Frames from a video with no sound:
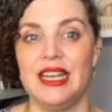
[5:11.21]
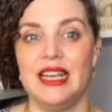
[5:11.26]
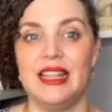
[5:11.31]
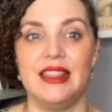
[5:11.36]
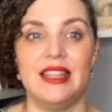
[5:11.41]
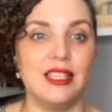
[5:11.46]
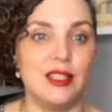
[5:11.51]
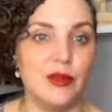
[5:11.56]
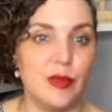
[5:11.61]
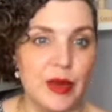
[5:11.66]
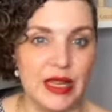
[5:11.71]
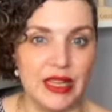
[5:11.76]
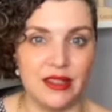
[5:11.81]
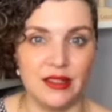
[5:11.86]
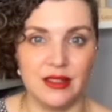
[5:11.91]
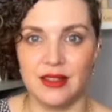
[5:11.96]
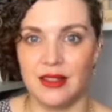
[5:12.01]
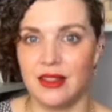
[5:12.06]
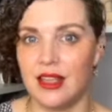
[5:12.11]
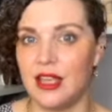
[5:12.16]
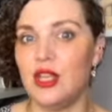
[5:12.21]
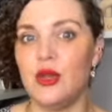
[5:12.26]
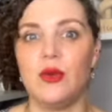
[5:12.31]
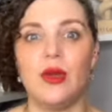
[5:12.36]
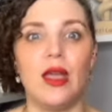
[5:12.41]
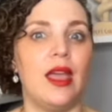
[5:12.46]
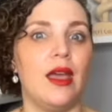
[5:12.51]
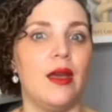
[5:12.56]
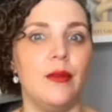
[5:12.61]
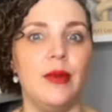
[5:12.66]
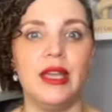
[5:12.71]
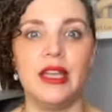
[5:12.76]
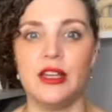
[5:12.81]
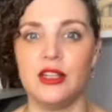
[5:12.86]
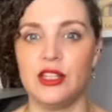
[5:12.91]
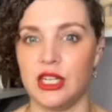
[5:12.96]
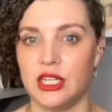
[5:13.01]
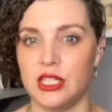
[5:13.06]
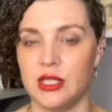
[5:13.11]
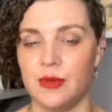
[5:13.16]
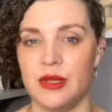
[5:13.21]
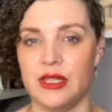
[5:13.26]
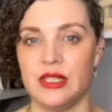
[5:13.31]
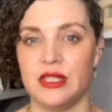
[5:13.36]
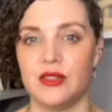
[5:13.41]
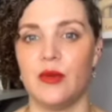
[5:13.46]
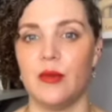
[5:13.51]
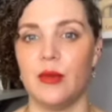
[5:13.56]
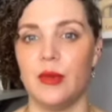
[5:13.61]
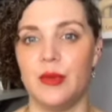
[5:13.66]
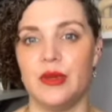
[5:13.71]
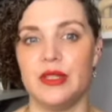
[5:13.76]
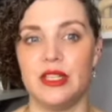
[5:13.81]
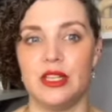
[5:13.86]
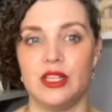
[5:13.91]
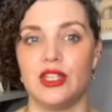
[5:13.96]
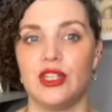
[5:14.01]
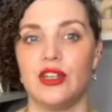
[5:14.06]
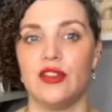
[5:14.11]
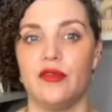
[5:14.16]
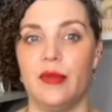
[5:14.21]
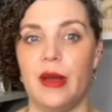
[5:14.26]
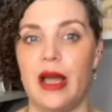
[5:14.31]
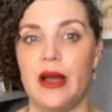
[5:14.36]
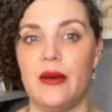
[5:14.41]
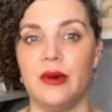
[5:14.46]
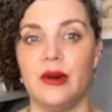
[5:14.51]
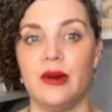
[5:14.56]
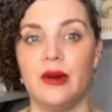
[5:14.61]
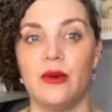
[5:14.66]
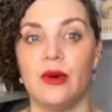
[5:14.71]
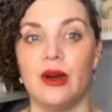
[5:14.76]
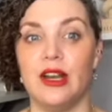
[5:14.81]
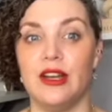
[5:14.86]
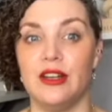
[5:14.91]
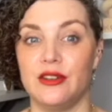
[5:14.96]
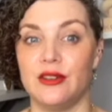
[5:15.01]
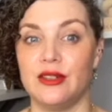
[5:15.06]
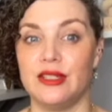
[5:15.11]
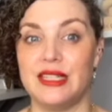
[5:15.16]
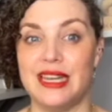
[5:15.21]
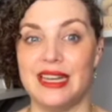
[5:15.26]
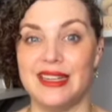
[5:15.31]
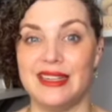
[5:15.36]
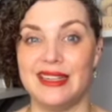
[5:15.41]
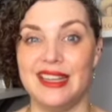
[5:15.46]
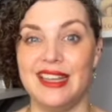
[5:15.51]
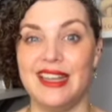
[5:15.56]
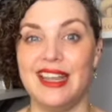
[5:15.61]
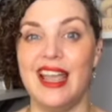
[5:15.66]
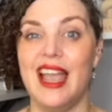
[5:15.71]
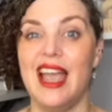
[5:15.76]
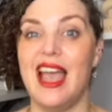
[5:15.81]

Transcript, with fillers: This means that you can't make adjustments from a position of power or understanding